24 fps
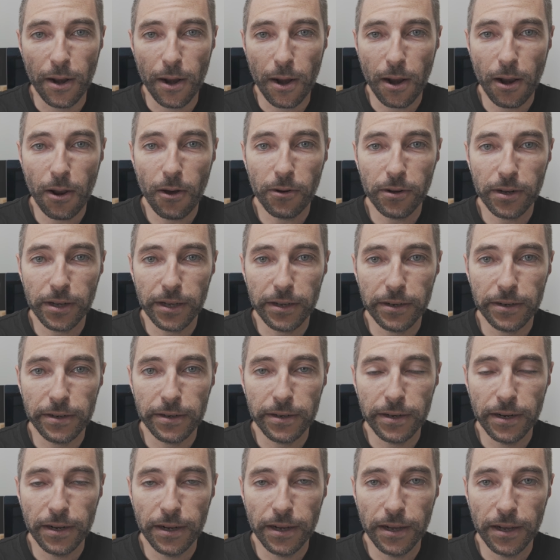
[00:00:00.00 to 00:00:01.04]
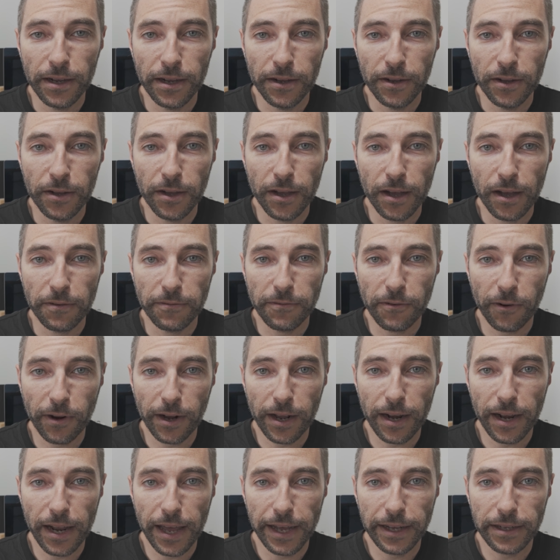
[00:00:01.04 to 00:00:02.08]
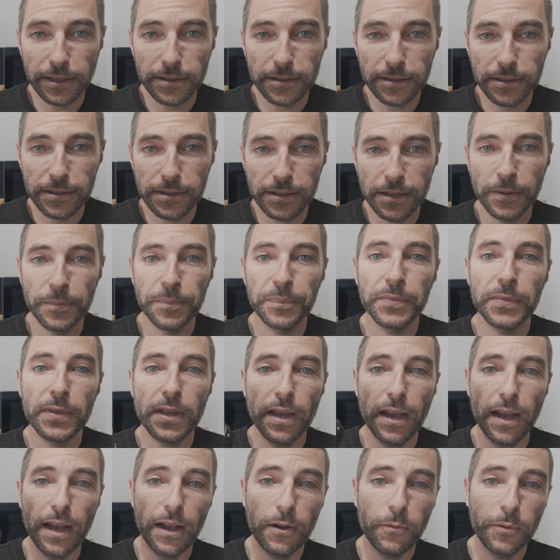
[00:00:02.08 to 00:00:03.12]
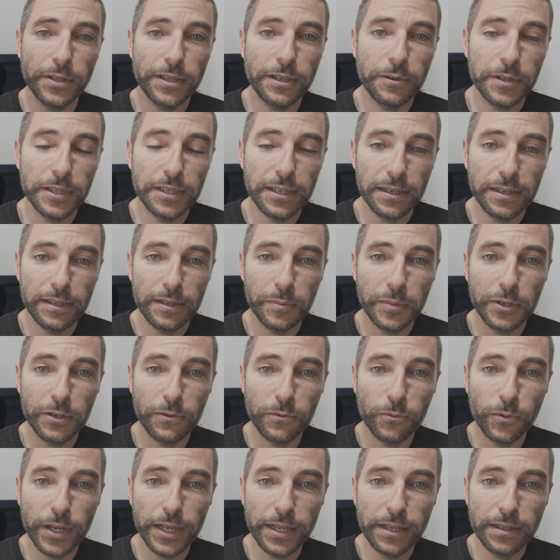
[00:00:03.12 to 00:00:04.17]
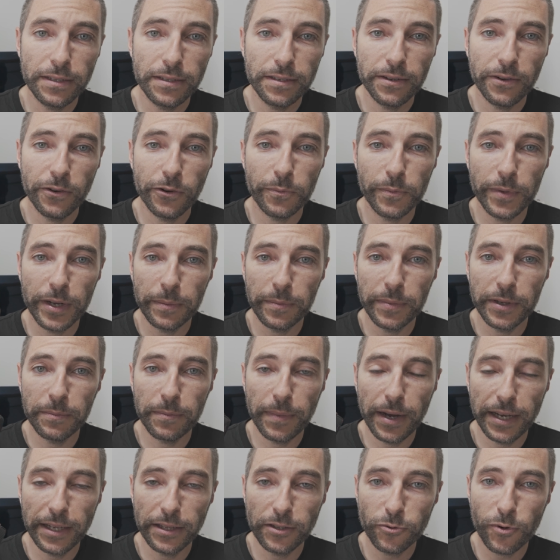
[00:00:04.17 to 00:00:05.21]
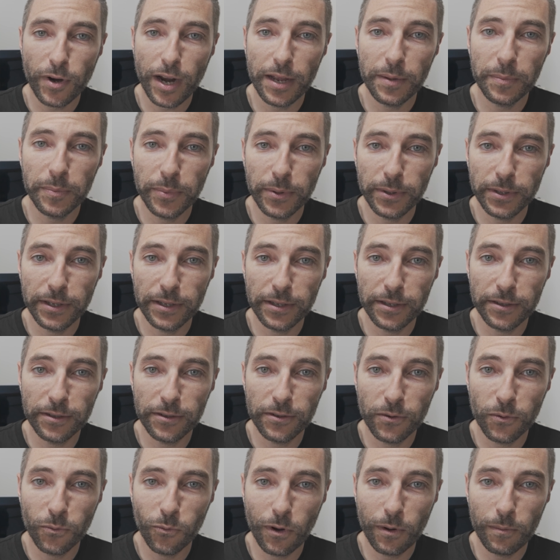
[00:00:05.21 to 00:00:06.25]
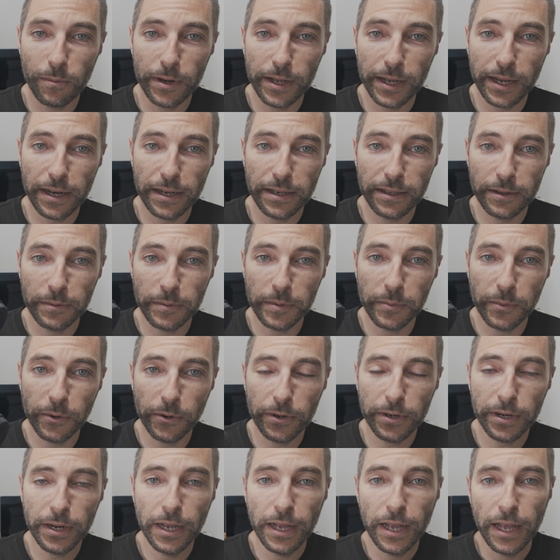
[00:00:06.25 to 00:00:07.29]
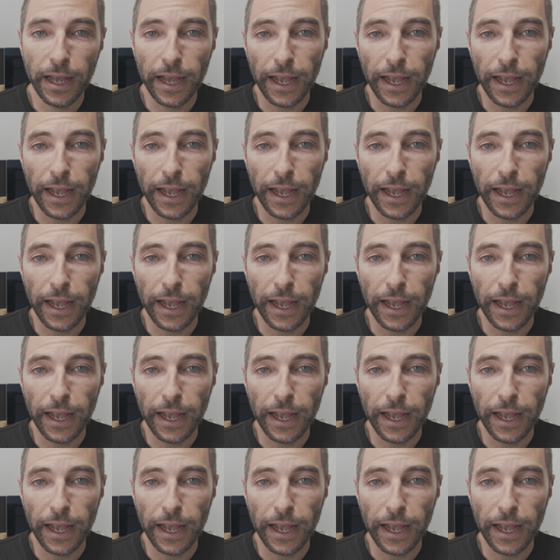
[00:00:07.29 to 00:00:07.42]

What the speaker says: longer focal lengths when there is a little bit of wind, or maybe my tripod is wobbling a little bit more,